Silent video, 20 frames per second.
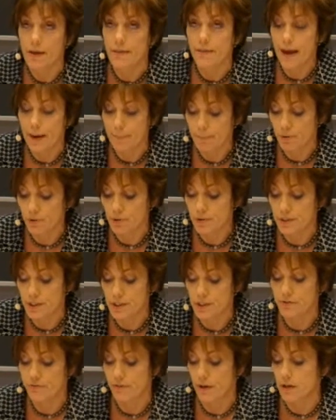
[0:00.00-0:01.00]
that
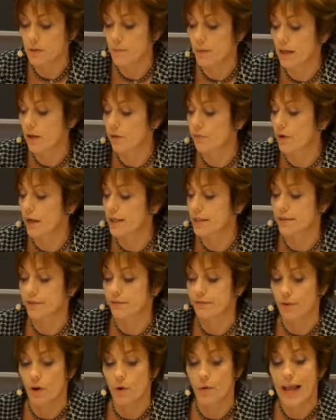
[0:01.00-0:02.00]
person's fundamental right to
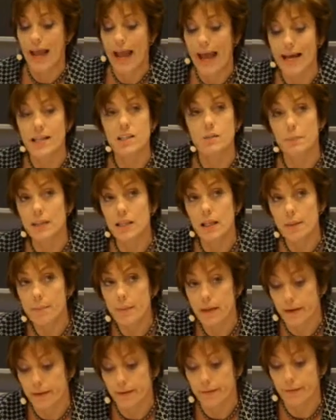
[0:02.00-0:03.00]
vote has been
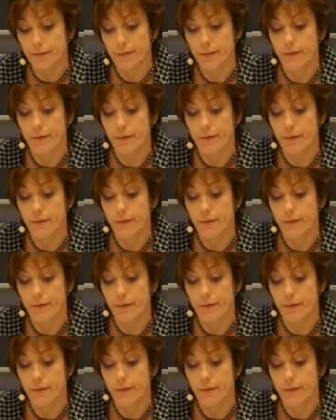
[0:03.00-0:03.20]
limited